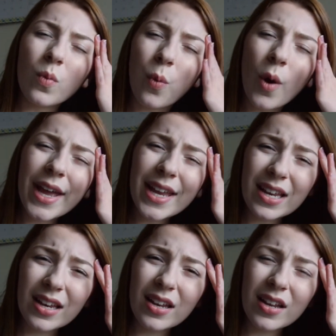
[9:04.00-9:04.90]
what?
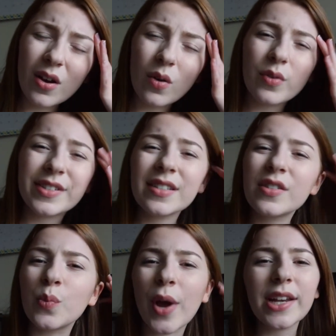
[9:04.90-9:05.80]

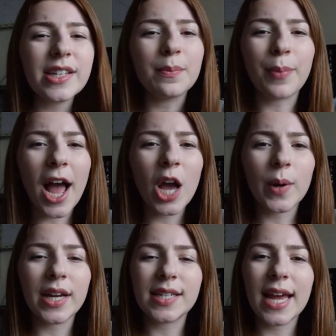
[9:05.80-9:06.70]
Since when did
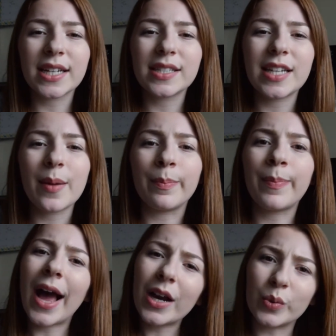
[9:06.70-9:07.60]
BioWare take a step
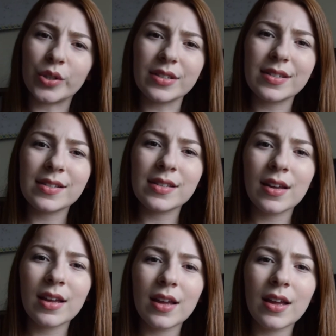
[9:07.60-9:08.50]
backwards?
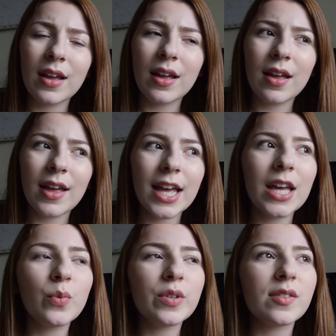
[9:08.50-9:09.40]

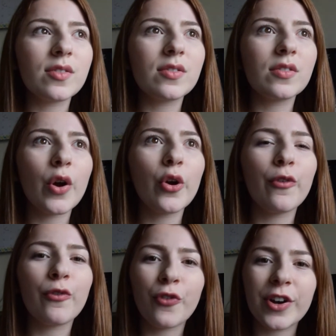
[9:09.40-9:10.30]
It was so
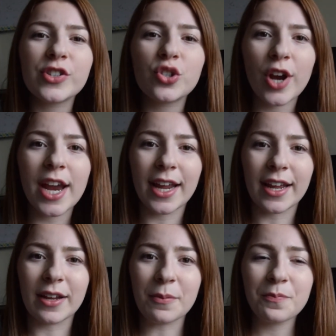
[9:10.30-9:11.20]
frustrating.